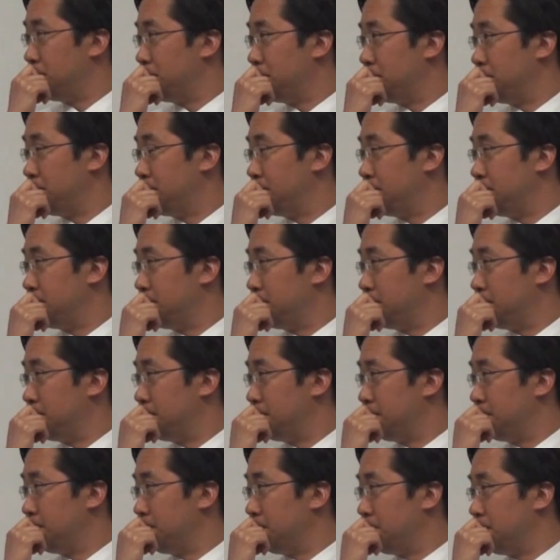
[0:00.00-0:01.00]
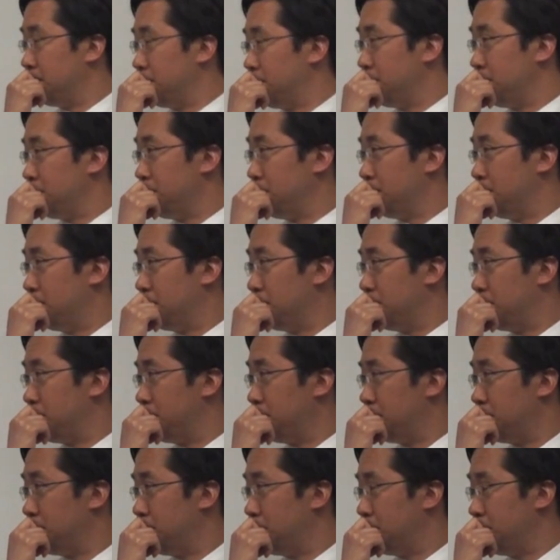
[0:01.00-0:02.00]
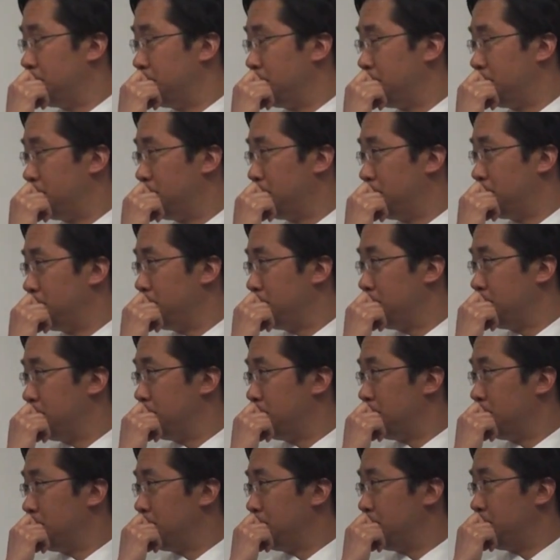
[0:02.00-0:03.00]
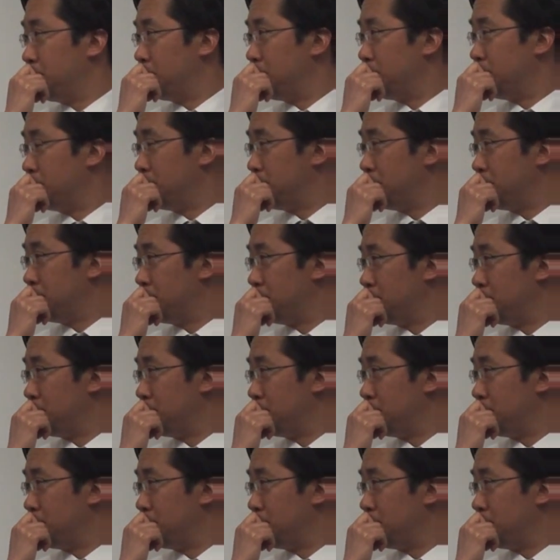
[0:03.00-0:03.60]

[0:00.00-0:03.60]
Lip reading: (not speaking)